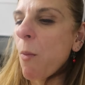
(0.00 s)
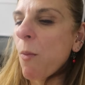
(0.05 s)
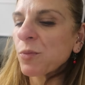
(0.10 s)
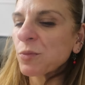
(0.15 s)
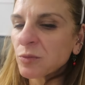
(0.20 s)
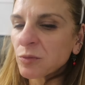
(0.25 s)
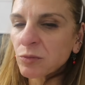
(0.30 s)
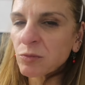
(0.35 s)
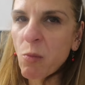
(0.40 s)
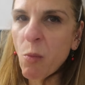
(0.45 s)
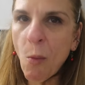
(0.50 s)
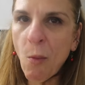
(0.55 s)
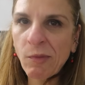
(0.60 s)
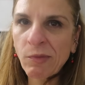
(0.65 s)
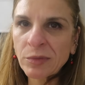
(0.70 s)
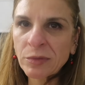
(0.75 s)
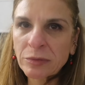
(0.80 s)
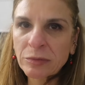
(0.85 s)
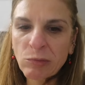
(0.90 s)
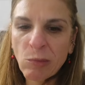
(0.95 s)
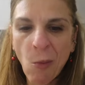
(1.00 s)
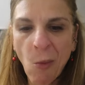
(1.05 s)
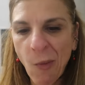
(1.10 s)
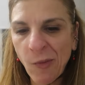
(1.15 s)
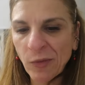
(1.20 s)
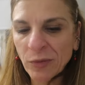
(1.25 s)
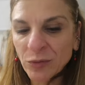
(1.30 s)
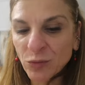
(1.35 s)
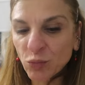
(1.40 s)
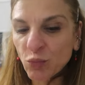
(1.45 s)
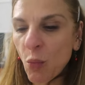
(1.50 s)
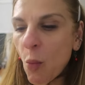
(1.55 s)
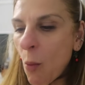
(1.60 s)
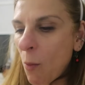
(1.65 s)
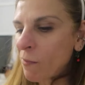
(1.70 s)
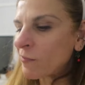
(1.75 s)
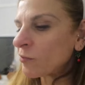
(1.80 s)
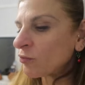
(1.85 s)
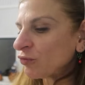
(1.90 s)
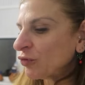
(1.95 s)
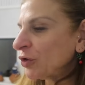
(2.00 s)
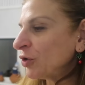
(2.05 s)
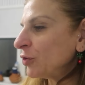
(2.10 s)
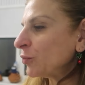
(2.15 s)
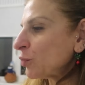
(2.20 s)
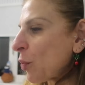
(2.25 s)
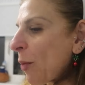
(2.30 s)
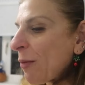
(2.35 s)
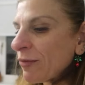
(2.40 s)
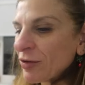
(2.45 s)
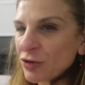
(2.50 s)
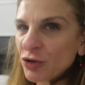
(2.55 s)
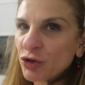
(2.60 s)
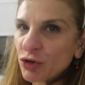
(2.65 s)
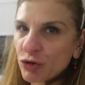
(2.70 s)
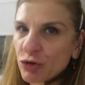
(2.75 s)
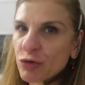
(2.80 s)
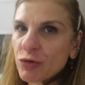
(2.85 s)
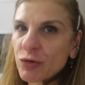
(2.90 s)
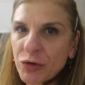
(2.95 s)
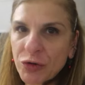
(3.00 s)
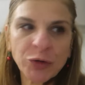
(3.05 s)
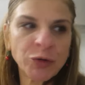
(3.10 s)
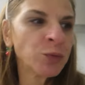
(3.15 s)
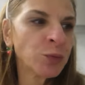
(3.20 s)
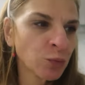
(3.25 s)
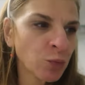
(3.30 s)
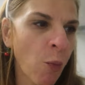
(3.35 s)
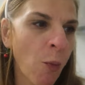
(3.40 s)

Right, we need to go now.